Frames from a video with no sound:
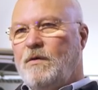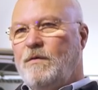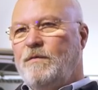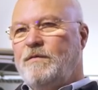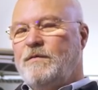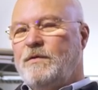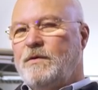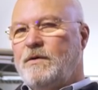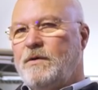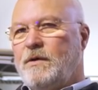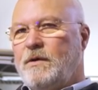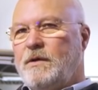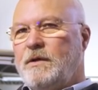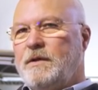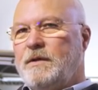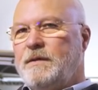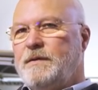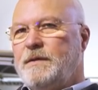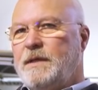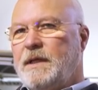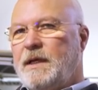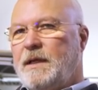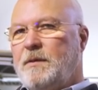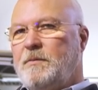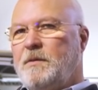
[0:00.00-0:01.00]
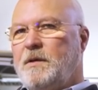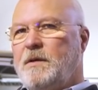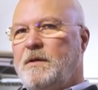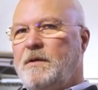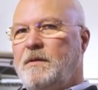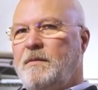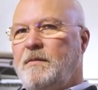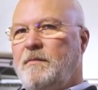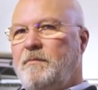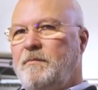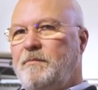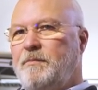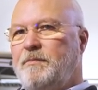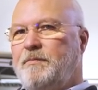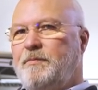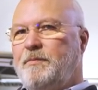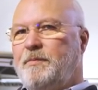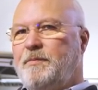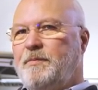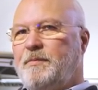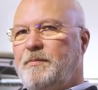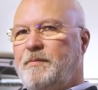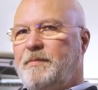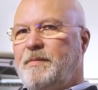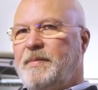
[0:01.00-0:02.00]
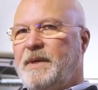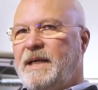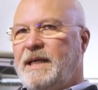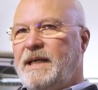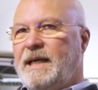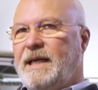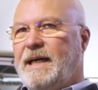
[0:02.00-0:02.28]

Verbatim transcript: I had several opportunities.